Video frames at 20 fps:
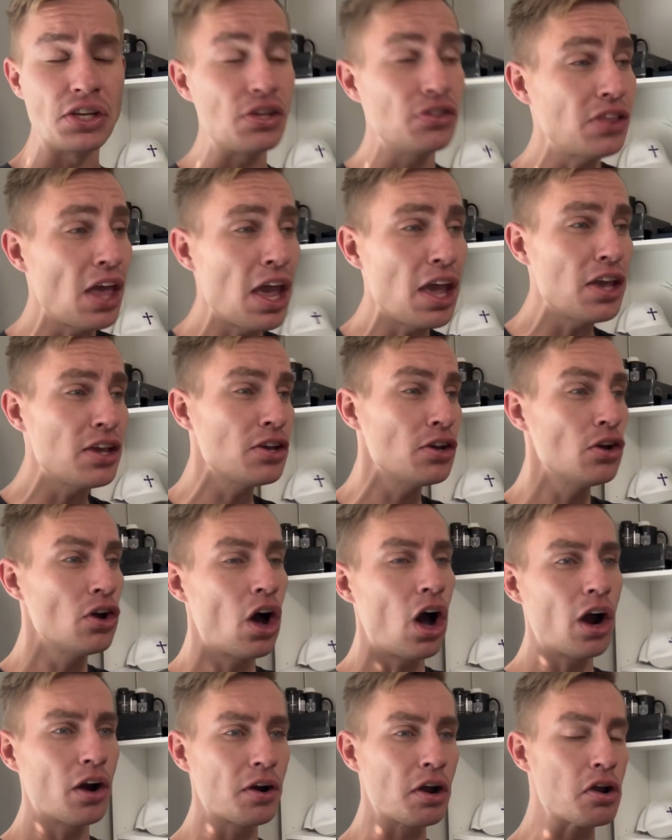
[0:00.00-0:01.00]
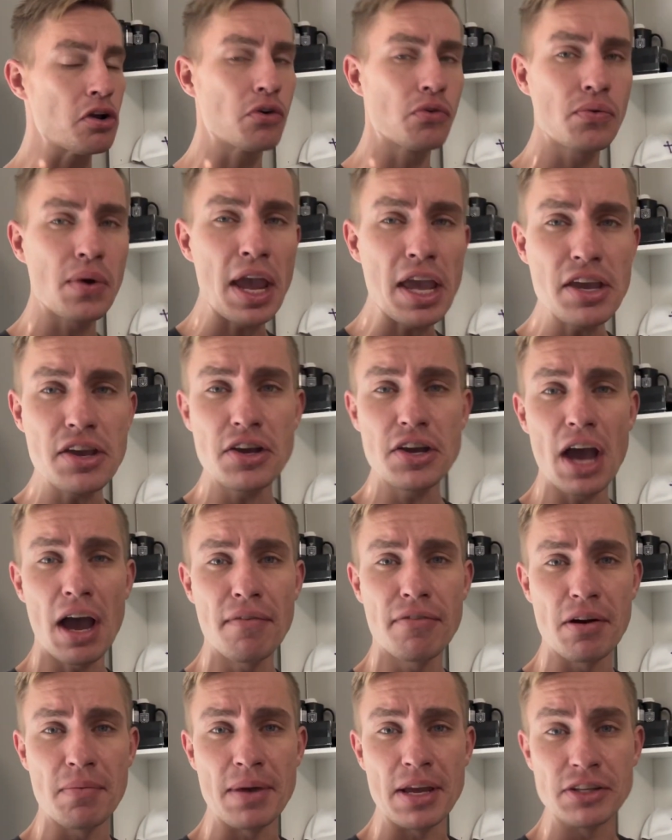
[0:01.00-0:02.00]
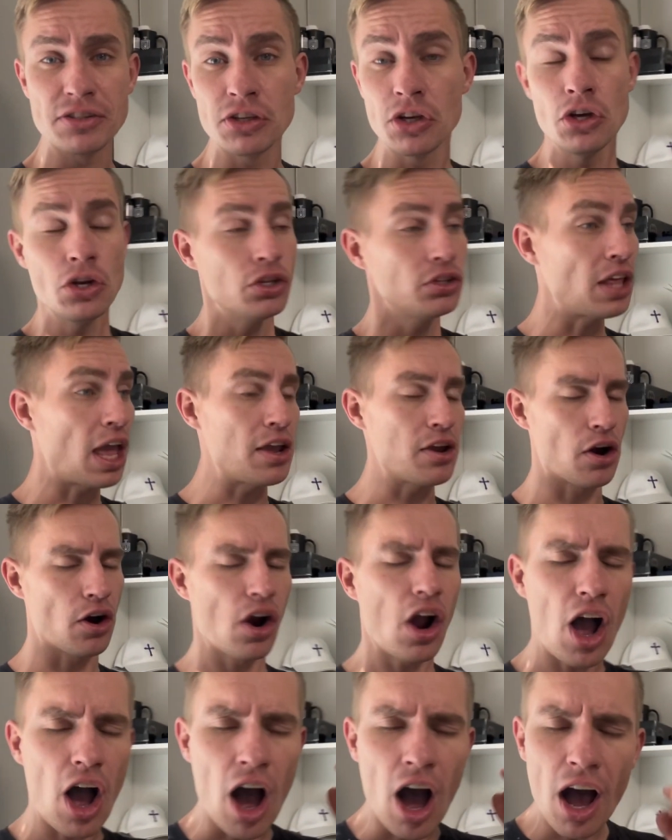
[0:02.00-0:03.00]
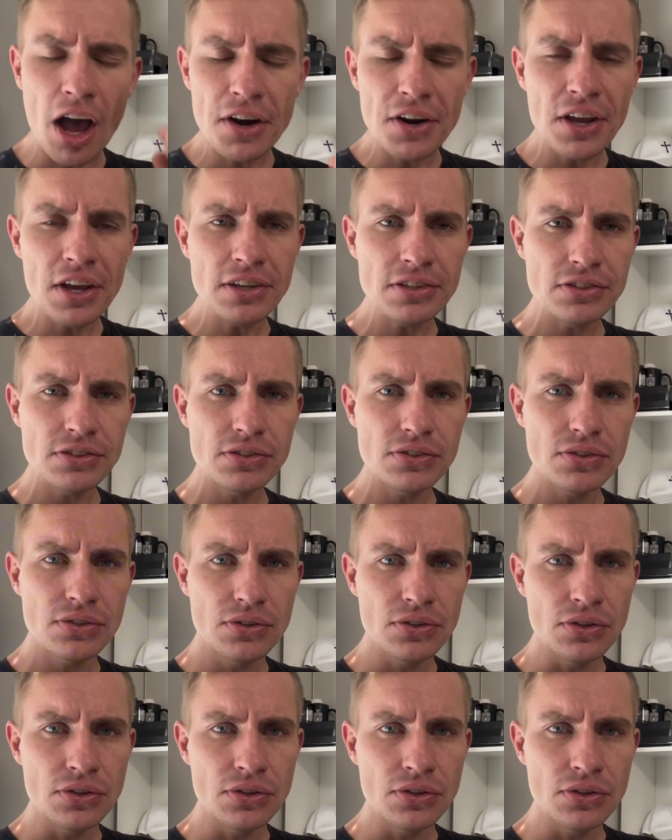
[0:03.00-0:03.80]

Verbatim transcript: They are a great government. They are honest.